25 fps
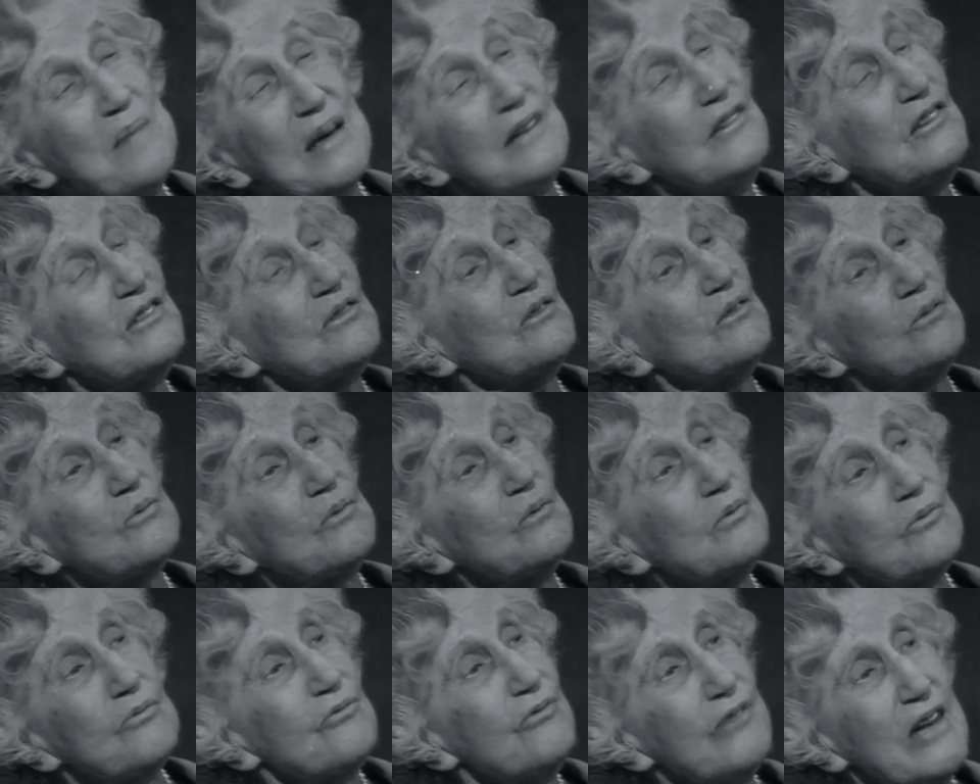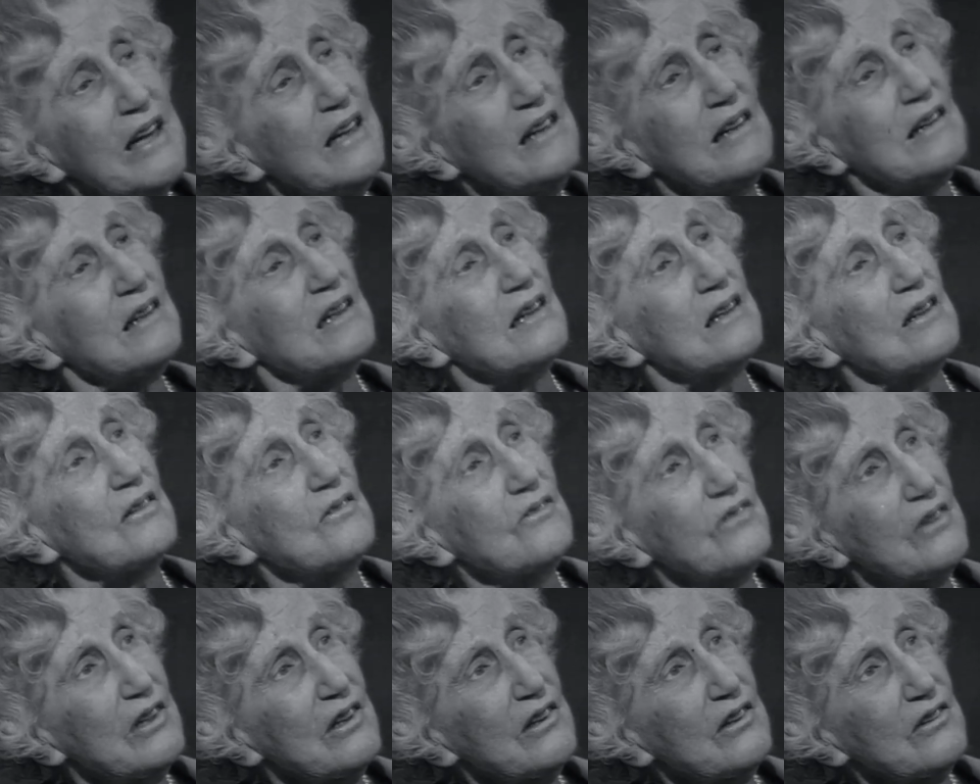I must frankly
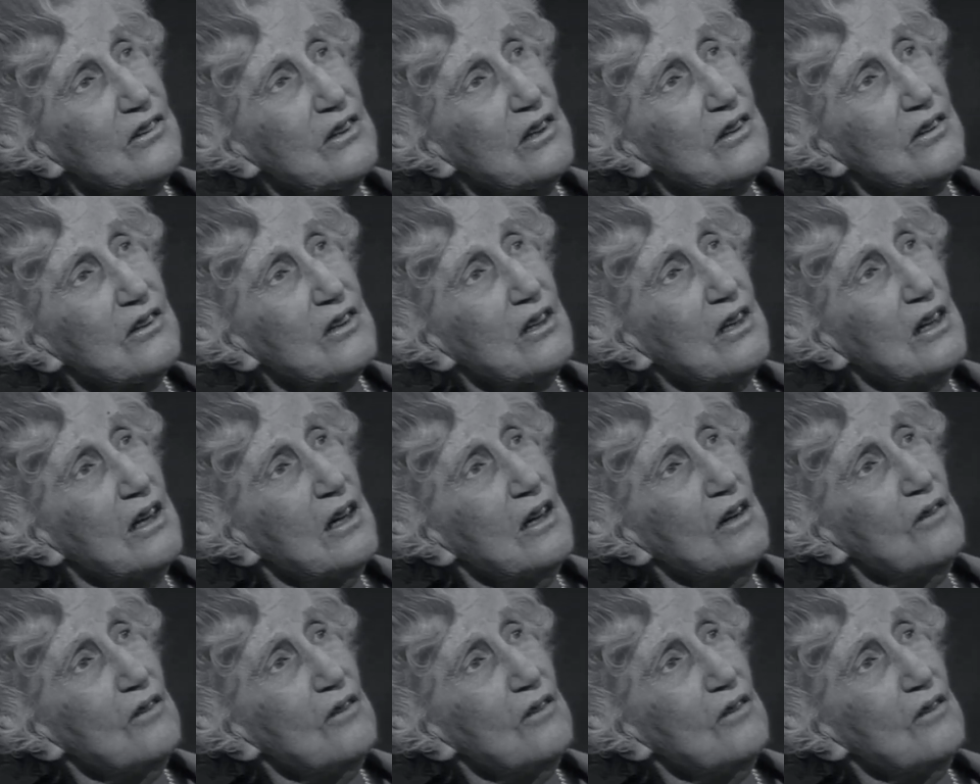confess that